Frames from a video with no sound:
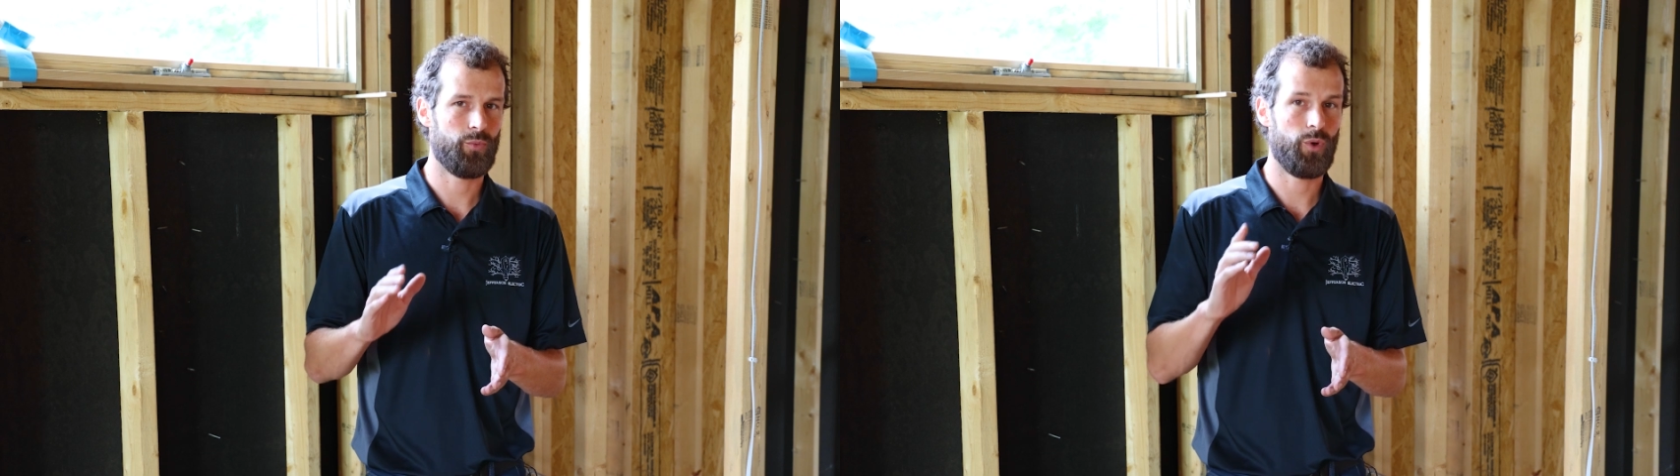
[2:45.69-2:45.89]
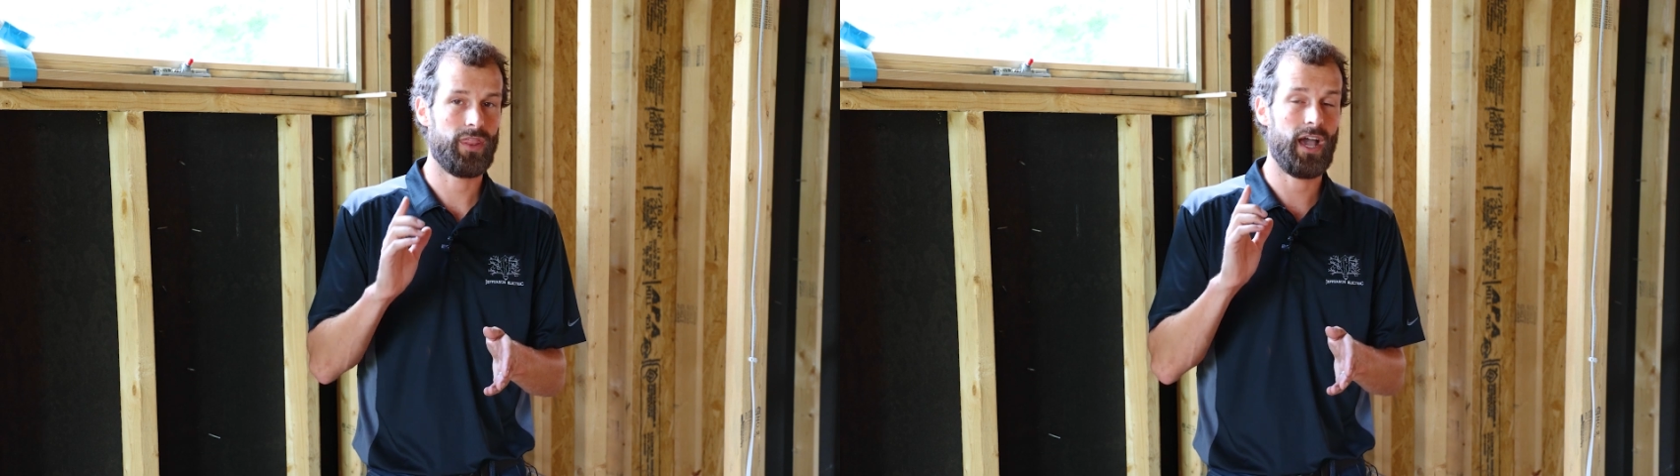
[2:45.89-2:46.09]

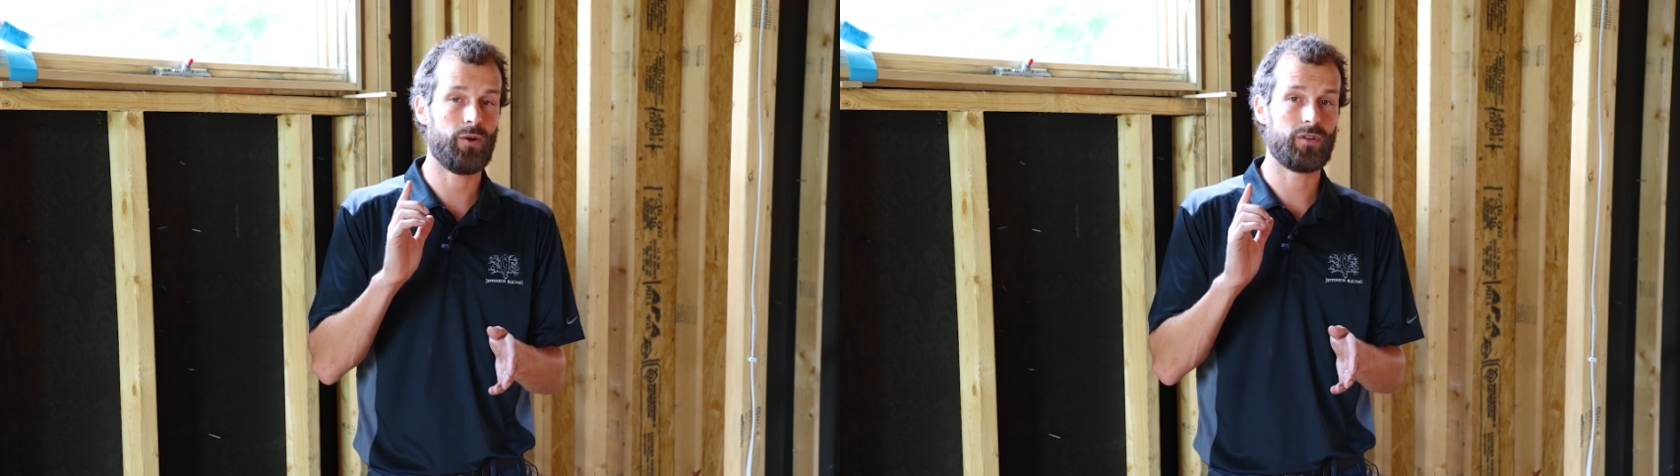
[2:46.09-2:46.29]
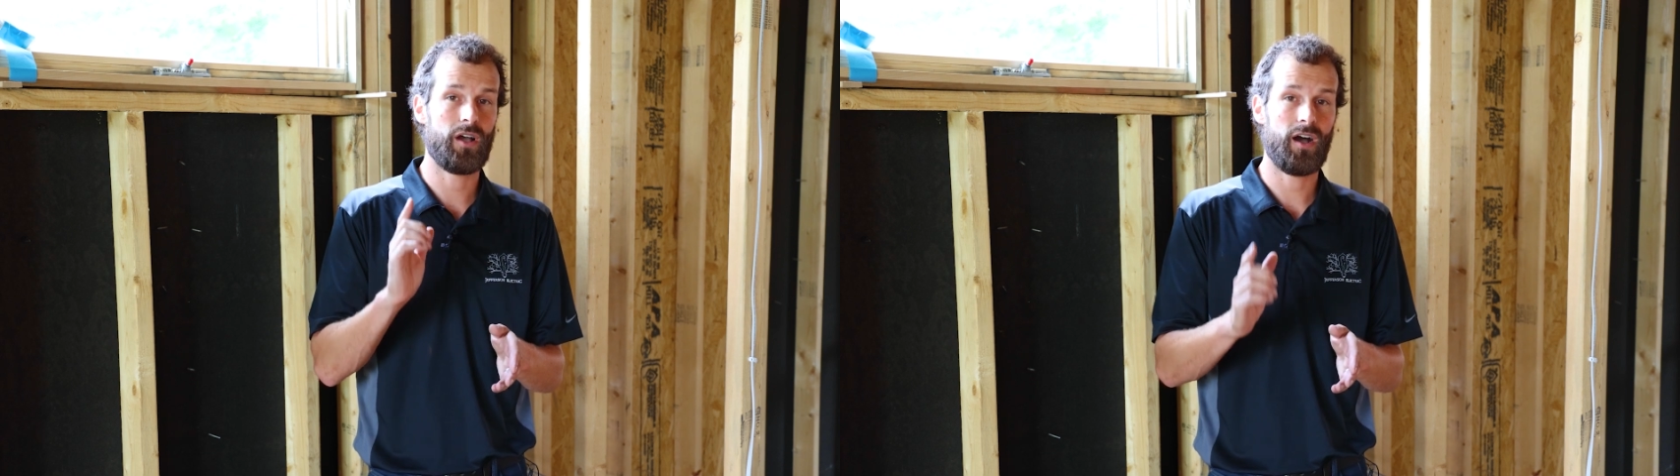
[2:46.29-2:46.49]

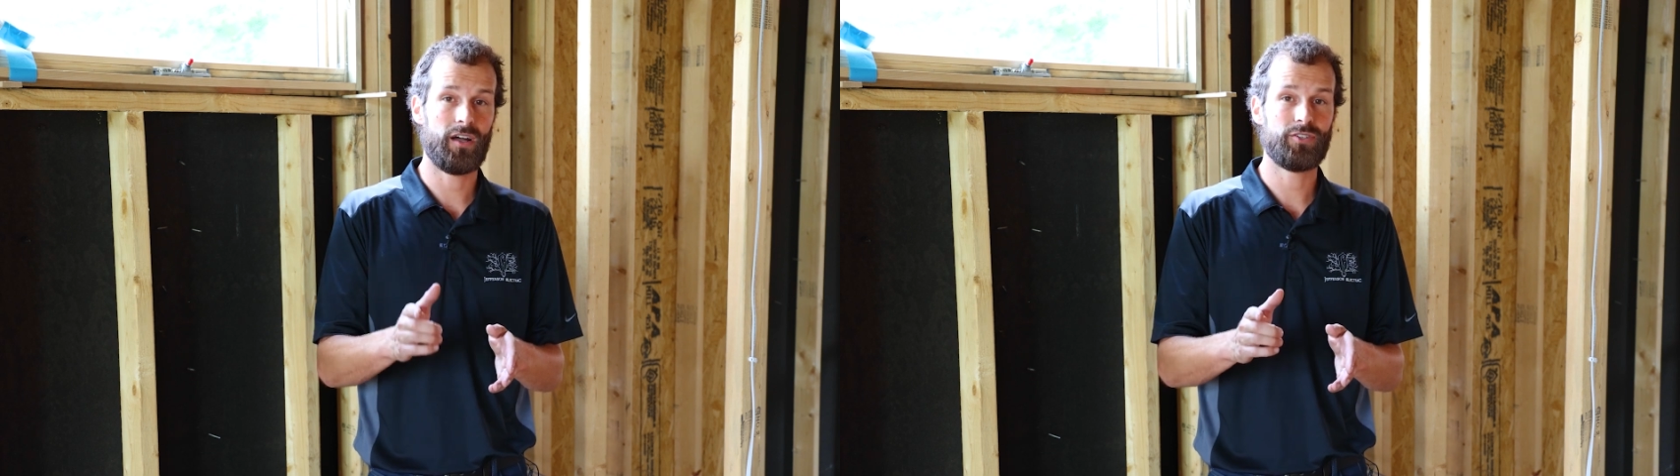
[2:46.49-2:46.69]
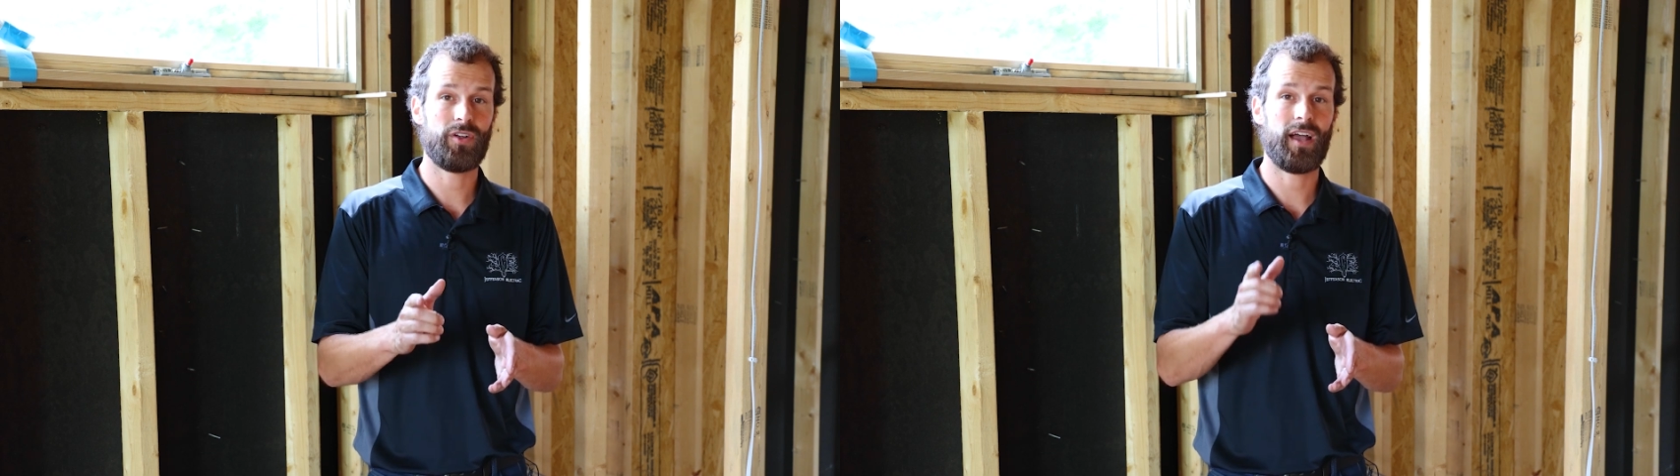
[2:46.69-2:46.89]
without
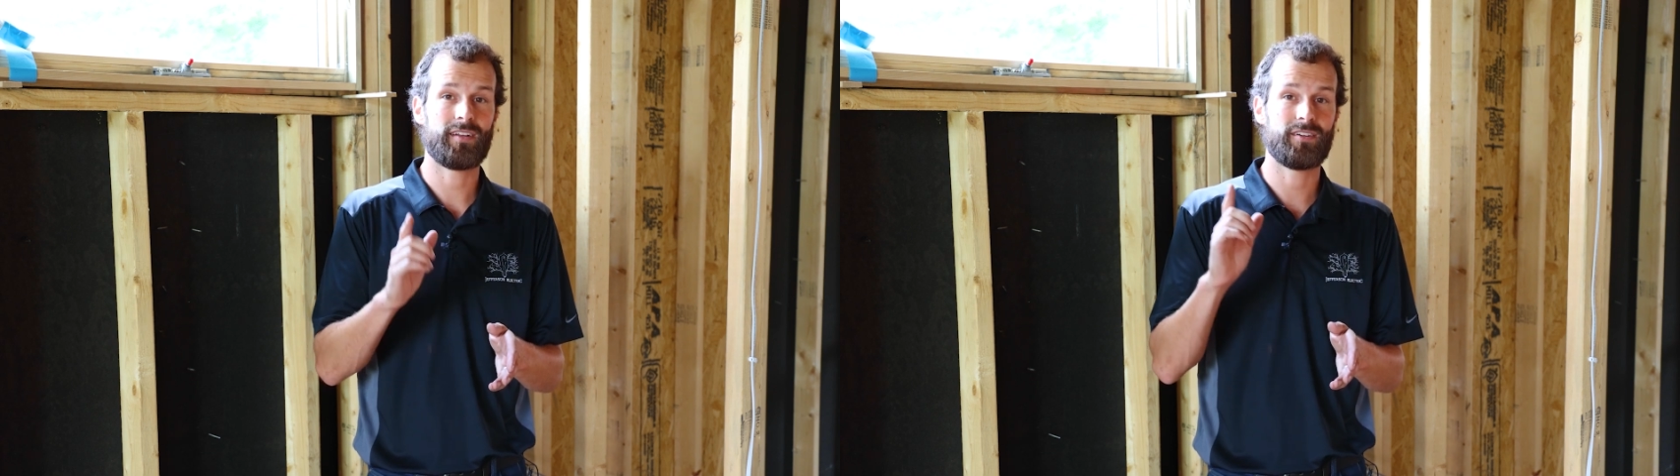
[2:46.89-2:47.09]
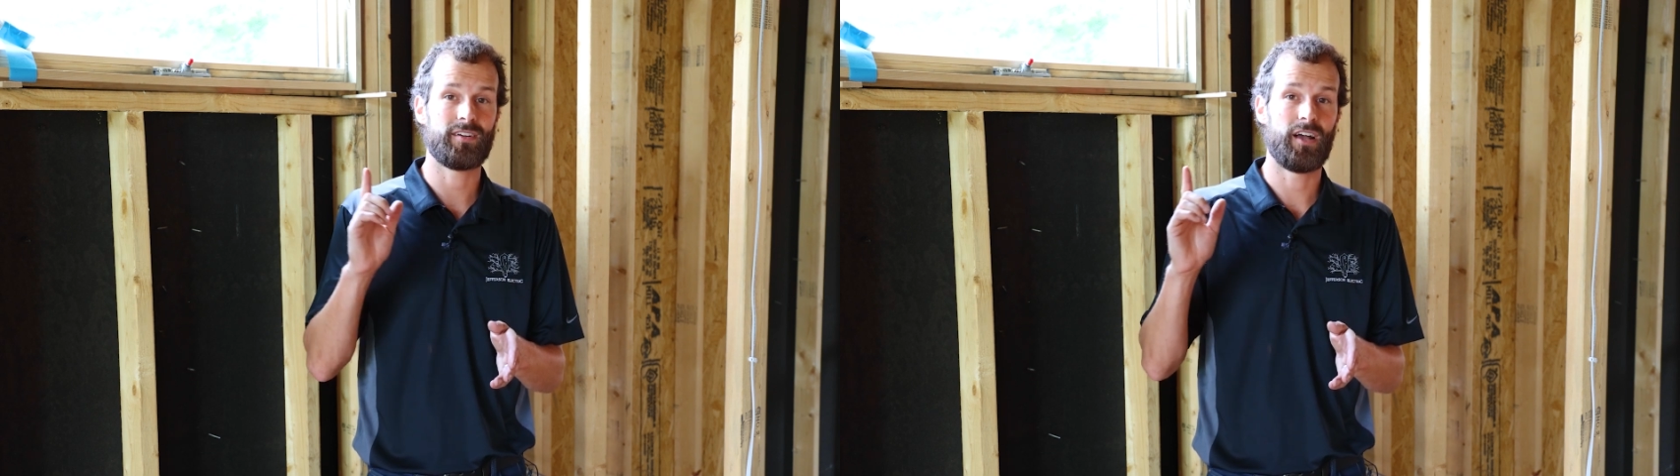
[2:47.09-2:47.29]

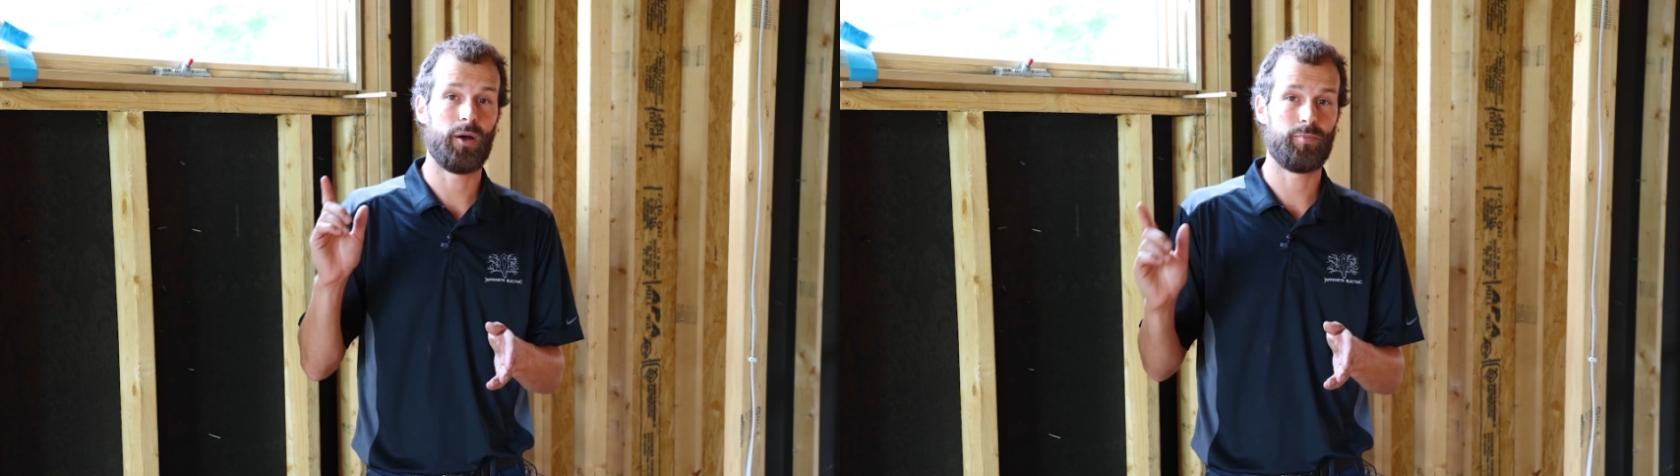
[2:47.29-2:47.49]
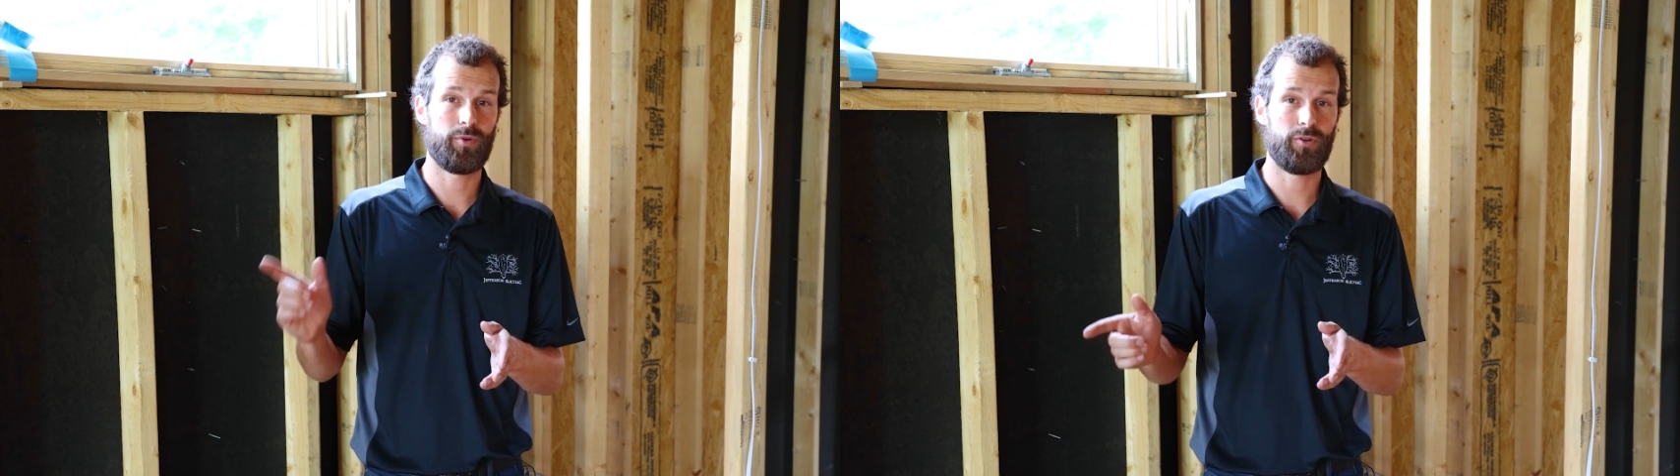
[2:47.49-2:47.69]
contractor
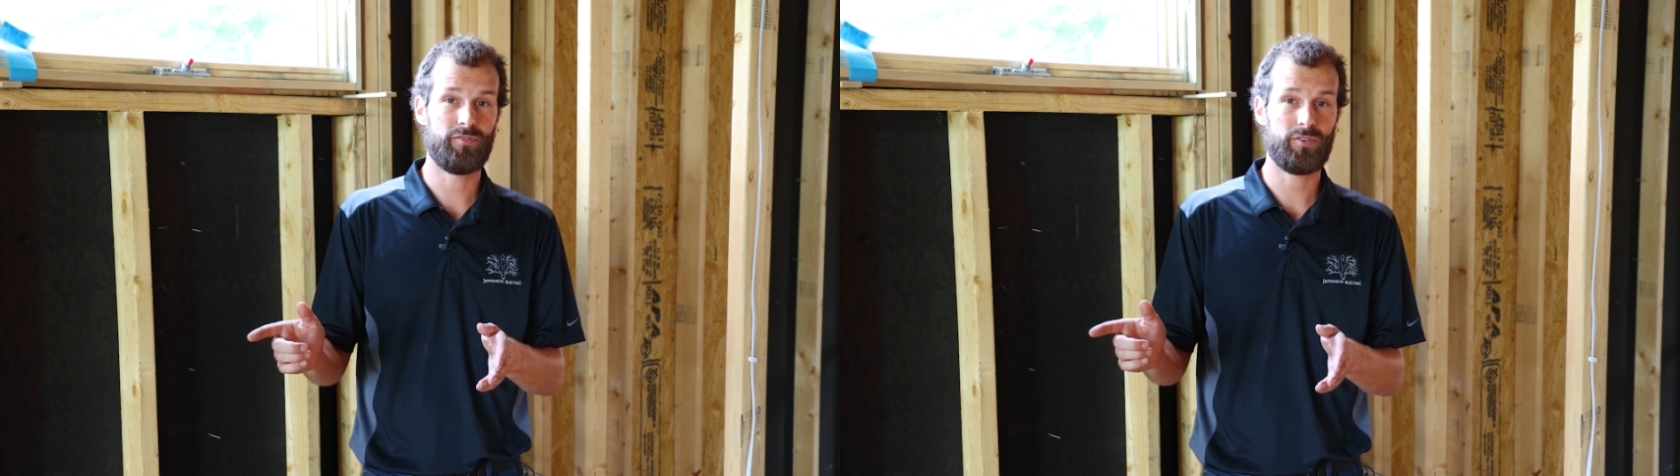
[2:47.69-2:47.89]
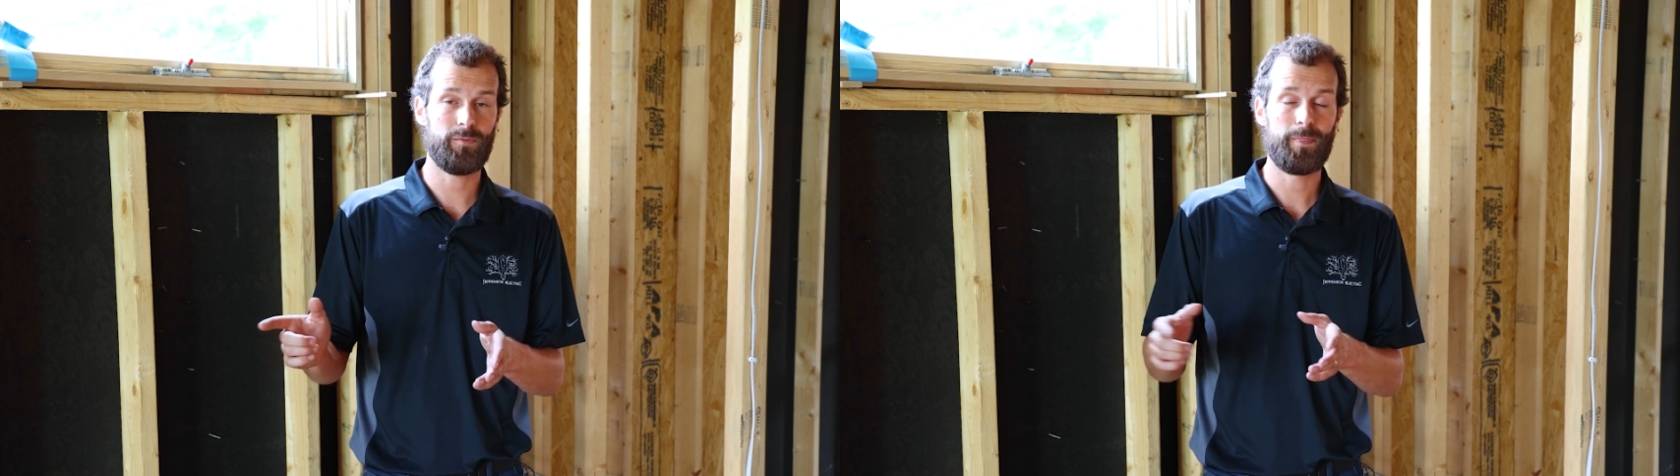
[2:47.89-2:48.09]

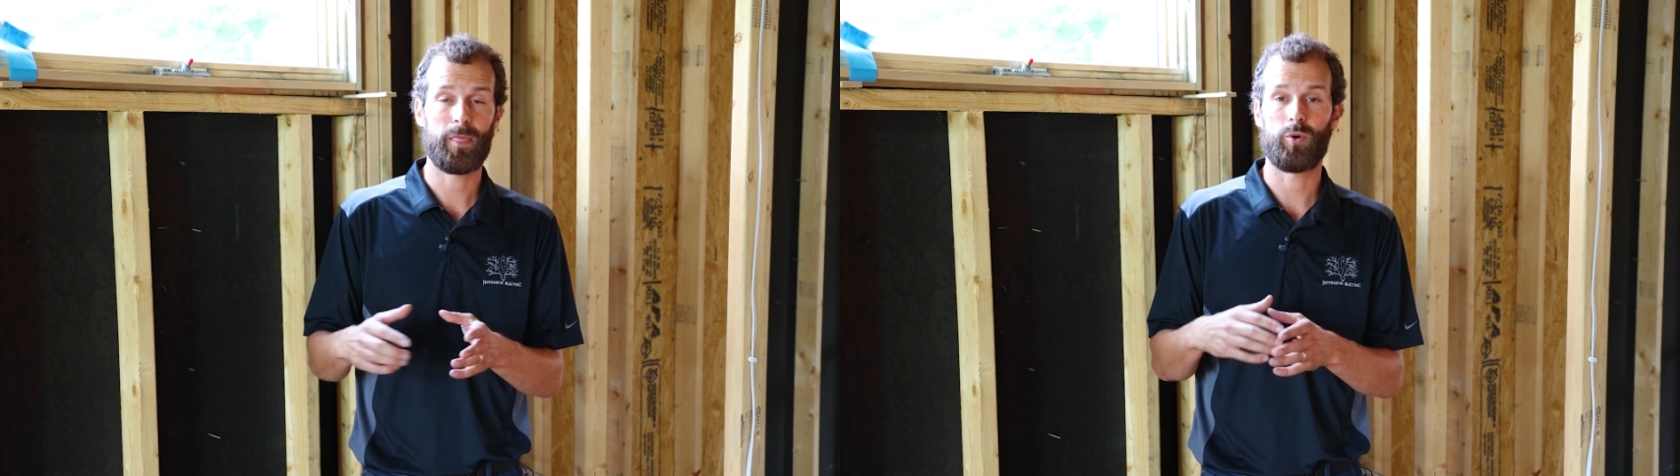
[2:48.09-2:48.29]
approval